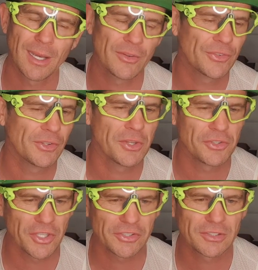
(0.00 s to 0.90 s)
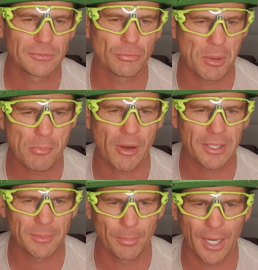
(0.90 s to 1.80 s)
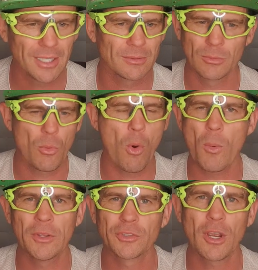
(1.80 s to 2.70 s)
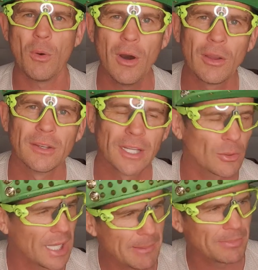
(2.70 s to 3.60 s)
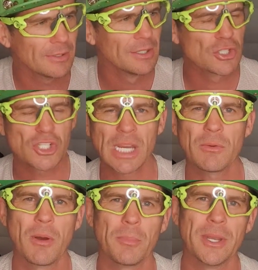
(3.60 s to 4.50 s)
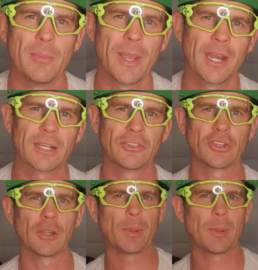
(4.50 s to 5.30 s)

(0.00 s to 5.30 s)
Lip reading: and it's the disc rim brake debate will always go on, and I'll keep sharing my bit about it because a lot of